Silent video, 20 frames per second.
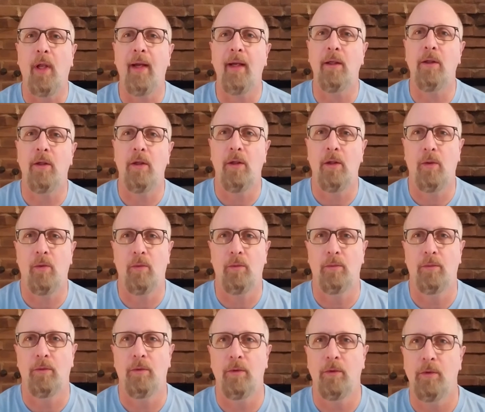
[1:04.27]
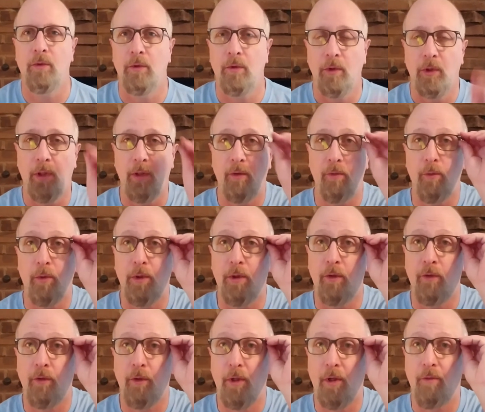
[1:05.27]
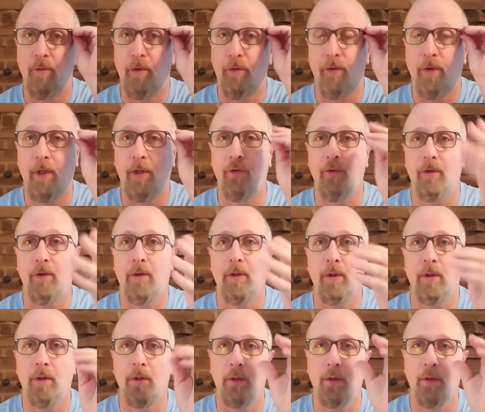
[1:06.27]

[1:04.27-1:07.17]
like to do with this conversation